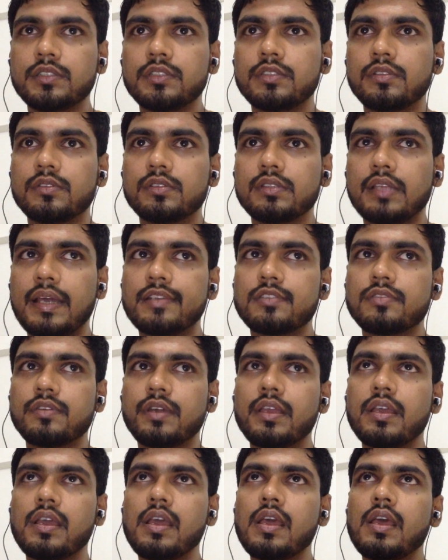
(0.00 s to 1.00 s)
So that's
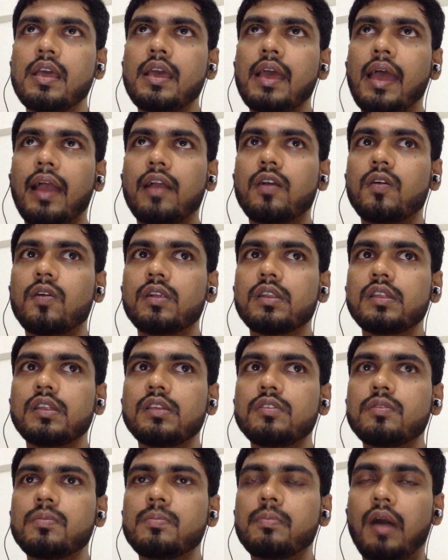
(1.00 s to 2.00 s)
why
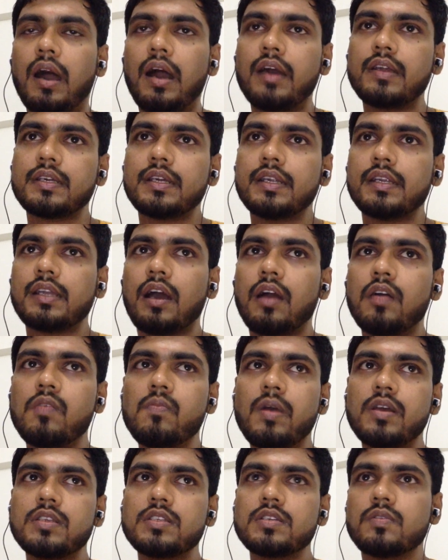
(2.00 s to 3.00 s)
according to market, how
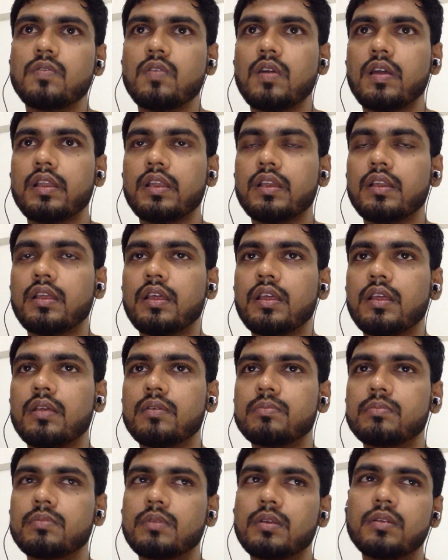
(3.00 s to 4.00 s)
much you are in
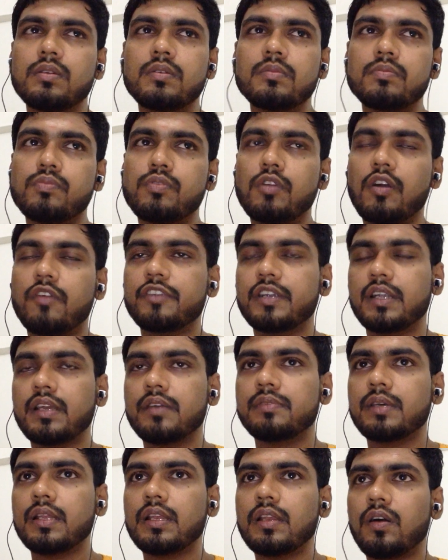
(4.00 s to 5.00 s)
a
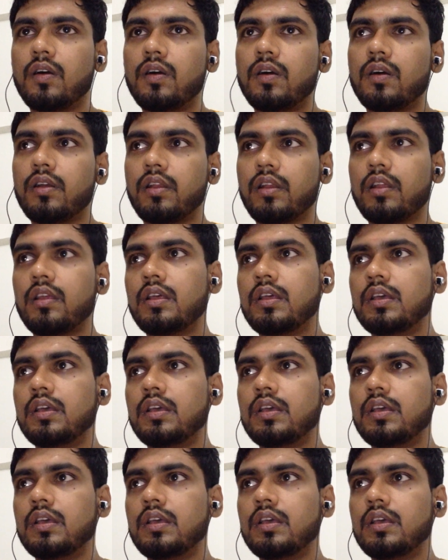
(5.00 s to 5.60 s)
profitable or